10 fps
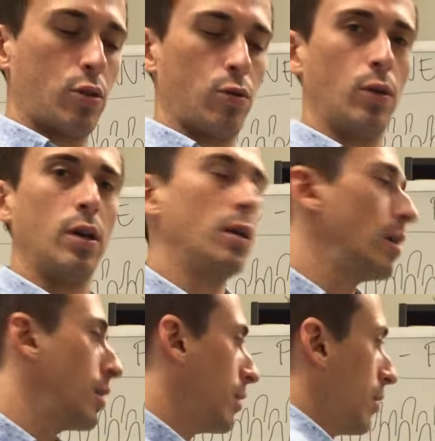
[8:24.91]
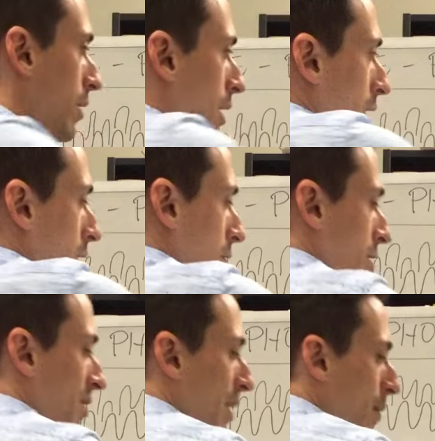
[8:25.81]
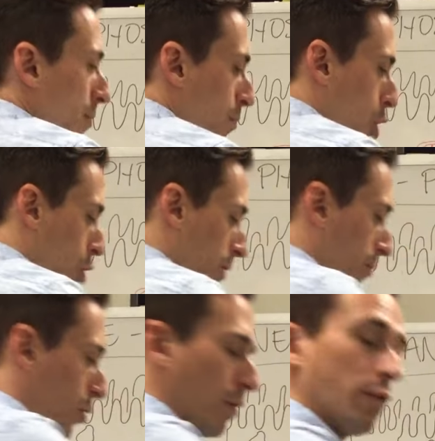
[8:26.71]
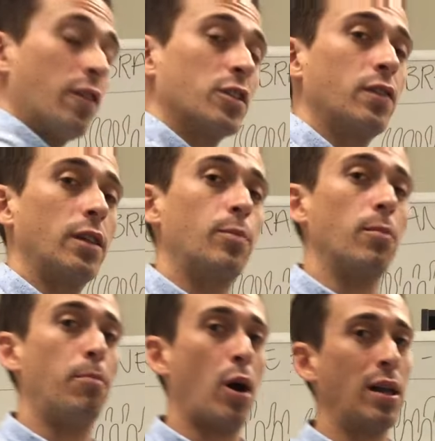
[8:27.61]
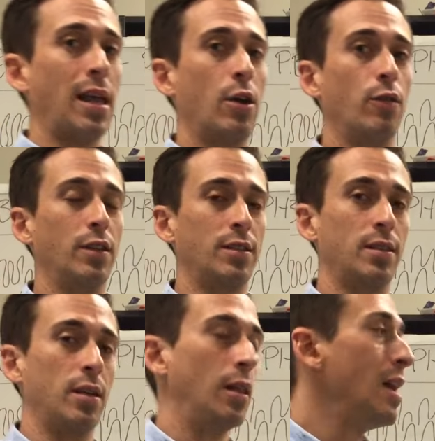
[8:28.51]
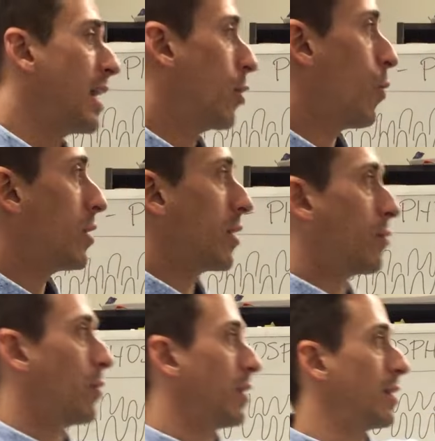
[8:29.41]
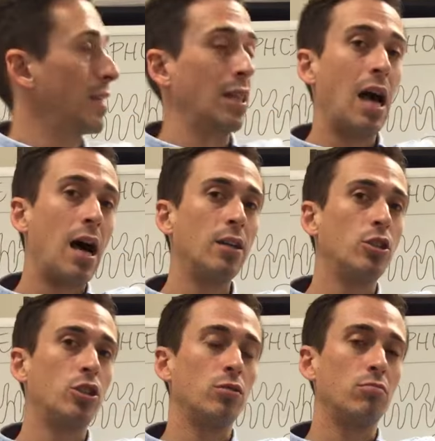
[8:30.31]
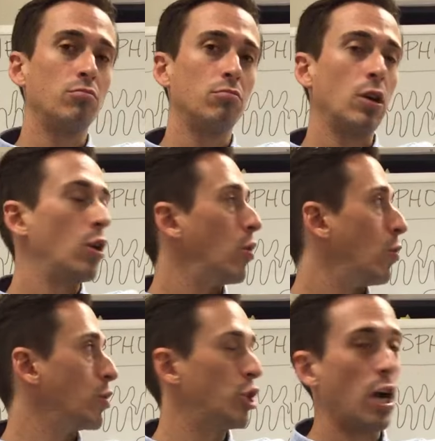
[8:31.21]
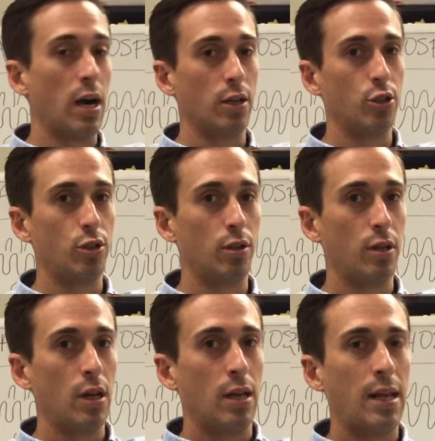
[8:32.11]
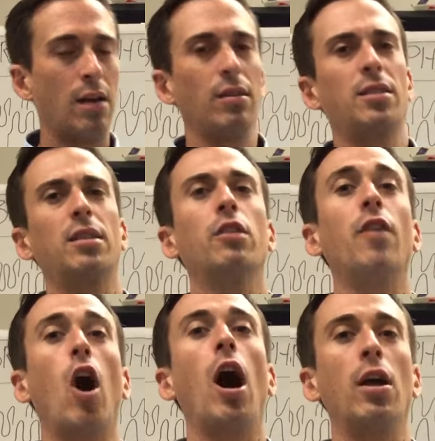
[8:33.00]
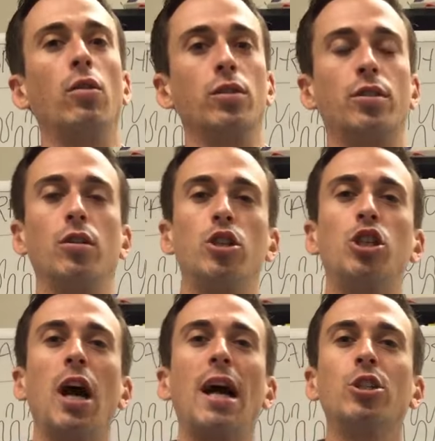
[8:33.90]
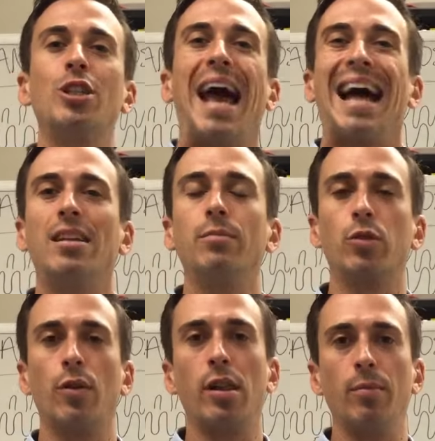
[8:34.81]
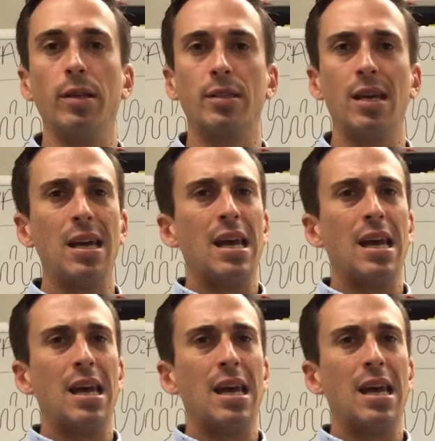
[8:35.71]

to the semi-permeable phospholipid bilayer of the cell. It won't let through anything large or charged. Now, let's think of ions, so charged atoms or elements.